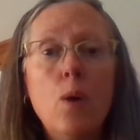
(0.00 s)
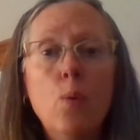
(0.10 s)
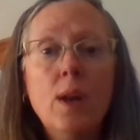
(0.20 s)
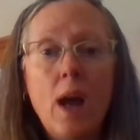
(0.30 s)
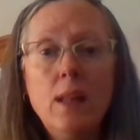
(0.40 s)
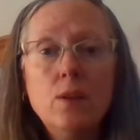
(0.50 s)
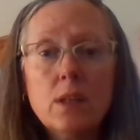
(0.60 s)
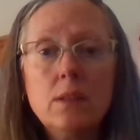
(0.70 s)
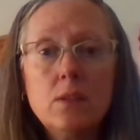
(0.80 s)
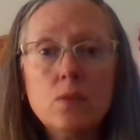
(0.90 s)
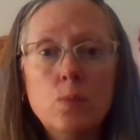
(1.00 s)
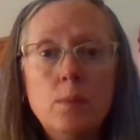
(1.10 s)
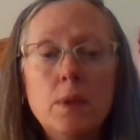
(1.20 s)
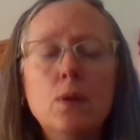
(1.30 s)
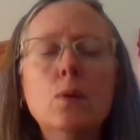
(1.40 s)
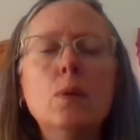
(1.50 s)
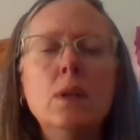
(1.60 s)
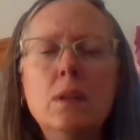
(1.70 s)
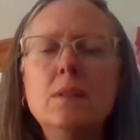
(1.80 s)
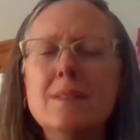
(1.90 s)
When I look at this woman who
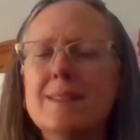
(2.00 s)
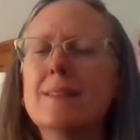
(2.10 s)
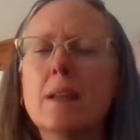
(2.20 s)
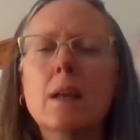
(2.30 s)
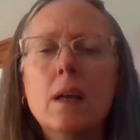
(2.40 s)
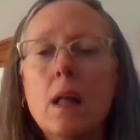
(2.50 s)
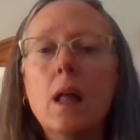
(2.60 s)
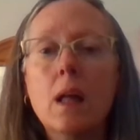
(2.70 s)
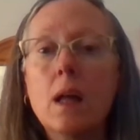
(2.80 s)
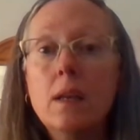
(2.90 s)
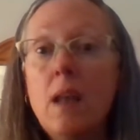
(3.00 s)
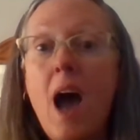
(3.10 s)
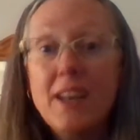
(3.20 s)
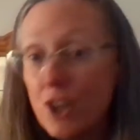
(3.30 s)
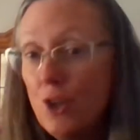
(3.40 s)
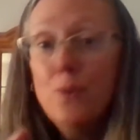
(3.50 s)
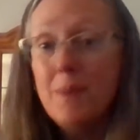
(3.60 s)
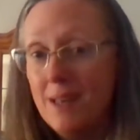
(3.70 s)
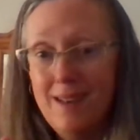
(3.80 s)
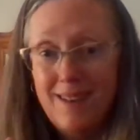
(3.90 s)
is not
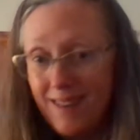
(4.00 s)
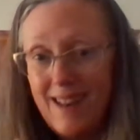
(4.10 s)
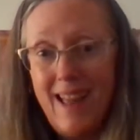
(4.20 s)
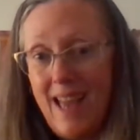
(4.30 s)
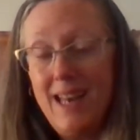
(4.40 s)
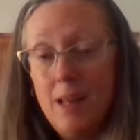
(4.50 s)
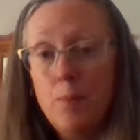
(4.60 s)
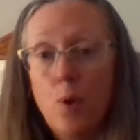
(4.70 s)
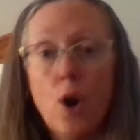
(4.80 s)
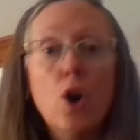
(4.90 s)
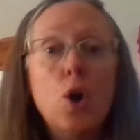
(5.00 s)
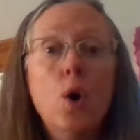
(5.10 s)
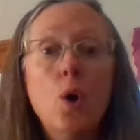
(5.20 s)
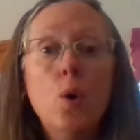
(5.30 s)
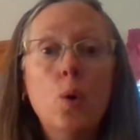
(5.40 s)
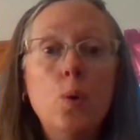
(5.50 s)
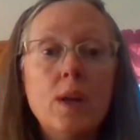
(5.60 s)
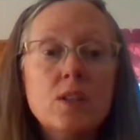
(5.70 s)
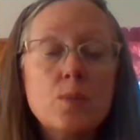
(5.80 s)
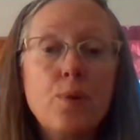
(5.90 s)
human anymore, who
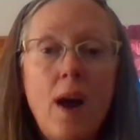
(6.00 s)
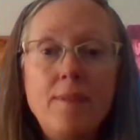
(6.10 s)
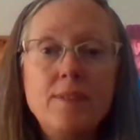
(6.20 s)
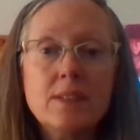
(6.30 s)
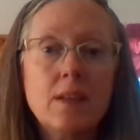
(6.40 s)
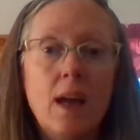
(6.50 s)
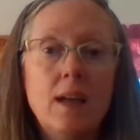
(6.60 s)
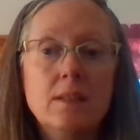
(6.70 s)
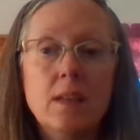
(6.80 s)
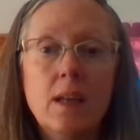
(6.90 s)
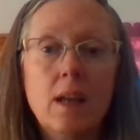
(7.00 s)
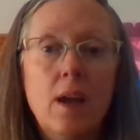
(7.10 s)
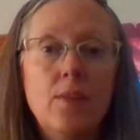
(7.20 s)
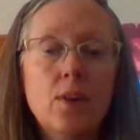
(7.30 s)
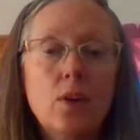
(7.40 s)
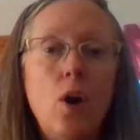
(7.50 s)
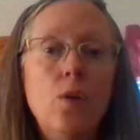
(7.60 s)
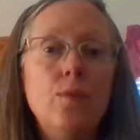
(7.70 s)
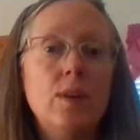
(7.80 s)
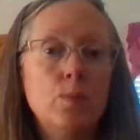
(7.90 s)
is prophesizing the
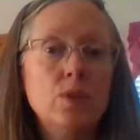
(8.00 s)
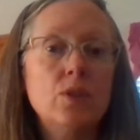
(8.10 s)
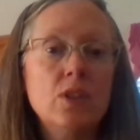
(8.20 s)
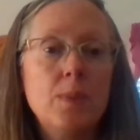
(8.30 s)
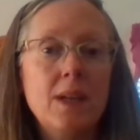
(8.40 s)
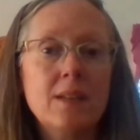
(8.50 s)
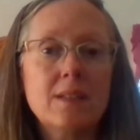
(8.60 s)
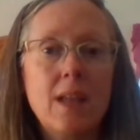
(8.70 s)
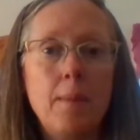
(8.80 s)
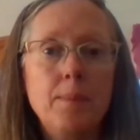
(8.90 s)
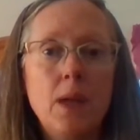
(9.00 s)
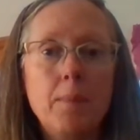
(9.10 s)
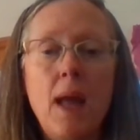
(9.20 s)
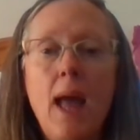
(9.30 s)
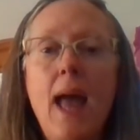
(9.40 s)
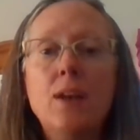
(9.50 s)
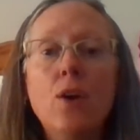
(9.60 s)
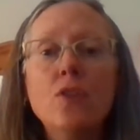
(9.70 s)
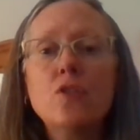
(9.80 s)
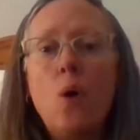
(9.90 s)
COVID, which is being stepped up, and
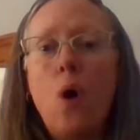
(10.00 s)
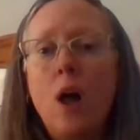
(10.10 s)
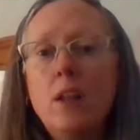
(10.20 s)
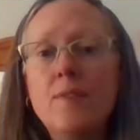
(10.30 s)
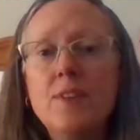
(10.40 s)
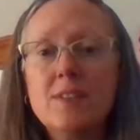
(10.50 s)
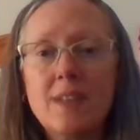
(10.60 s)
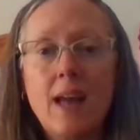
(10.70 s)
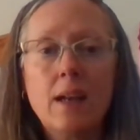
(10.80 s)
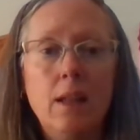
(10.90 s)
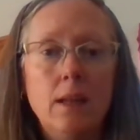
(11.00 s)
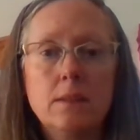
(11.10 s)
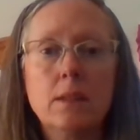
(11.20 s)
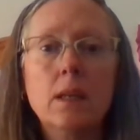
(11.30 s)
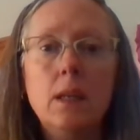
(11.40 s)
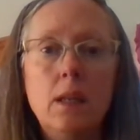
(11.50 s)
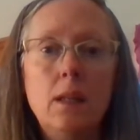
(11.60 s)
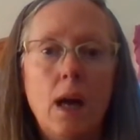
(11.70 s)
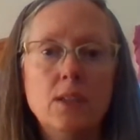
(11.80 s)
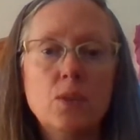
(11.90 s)
also all of the satellites that
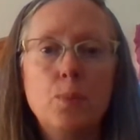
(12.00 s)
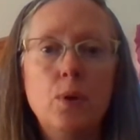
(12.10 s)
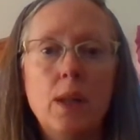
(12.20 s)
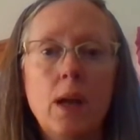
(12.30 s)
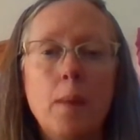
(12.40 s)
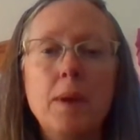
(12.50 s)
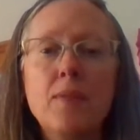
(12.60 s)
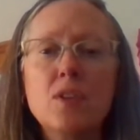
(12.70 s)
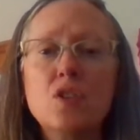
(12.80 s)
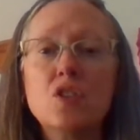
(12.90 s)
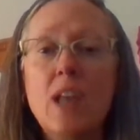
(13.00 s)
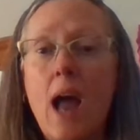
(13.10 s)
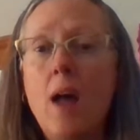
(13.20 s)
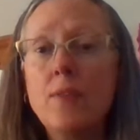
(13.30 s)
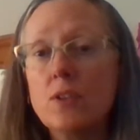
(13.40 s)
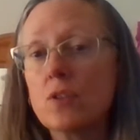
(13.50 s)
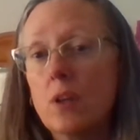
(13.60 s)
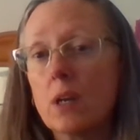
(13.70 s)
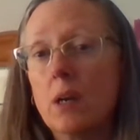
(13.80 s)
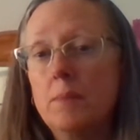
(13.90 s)
Elon's putting up, and the sound that's
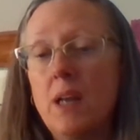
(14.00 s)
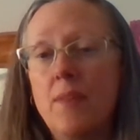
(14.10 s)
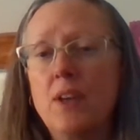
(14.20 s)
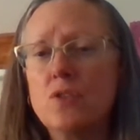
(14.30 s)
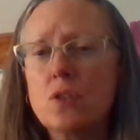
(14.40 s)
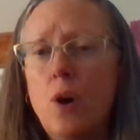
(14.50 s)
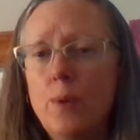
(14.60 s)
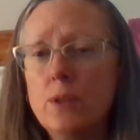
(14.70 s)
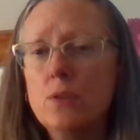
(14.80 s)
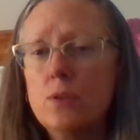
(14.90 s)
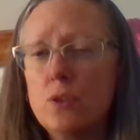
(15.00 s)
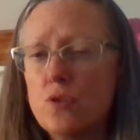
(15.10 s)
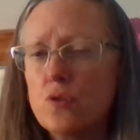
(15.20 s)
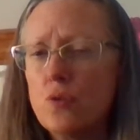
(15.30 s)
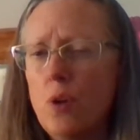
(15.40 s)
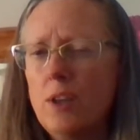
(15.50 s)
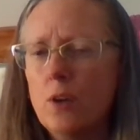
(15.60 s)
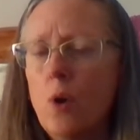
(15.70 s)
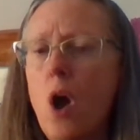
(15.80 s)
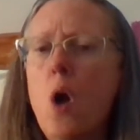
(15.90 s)
going to come down, that's going to destroy you.